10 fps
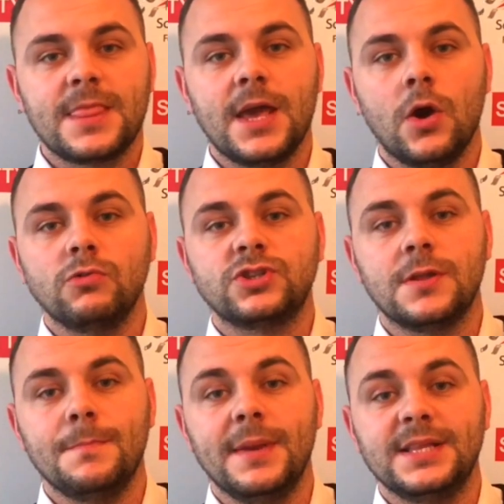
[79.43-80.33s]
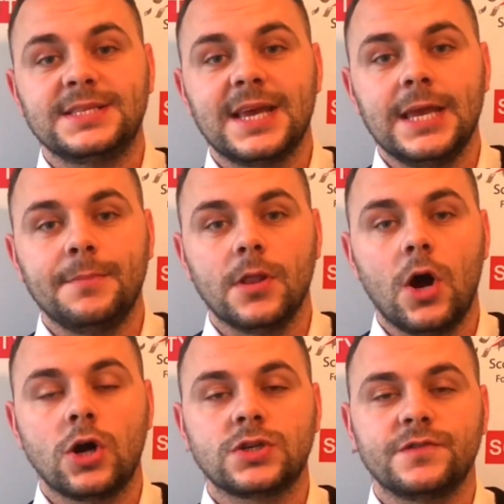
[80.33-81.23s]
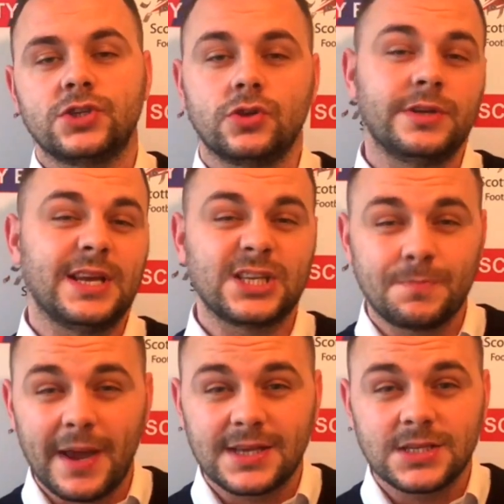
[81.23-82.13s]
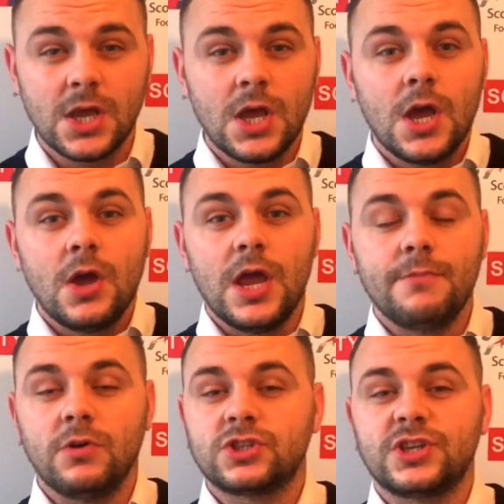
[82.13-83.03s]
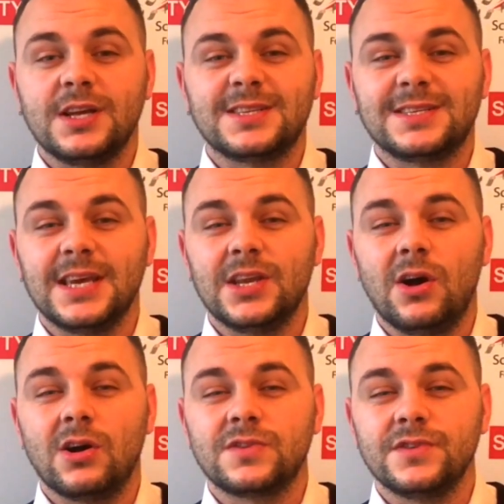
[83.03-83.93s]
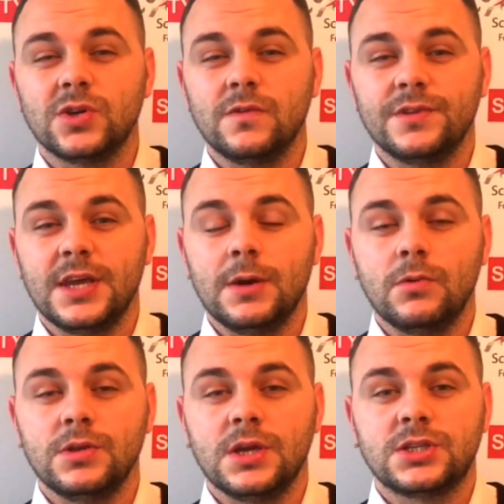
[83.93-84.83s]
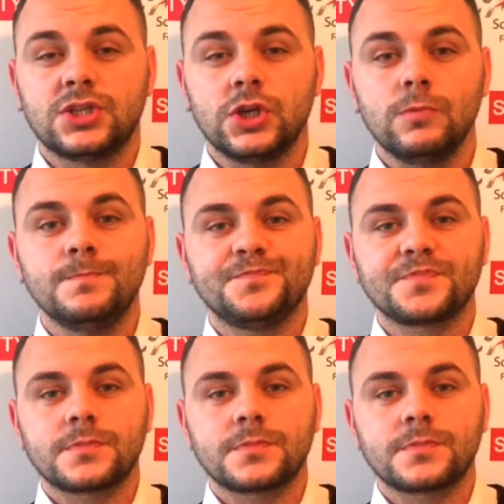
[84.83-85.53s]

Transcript: They're hosting mid-table Oxfordshire. You'd expect Rochdale to turn Oxford over there, wouldn't you, too?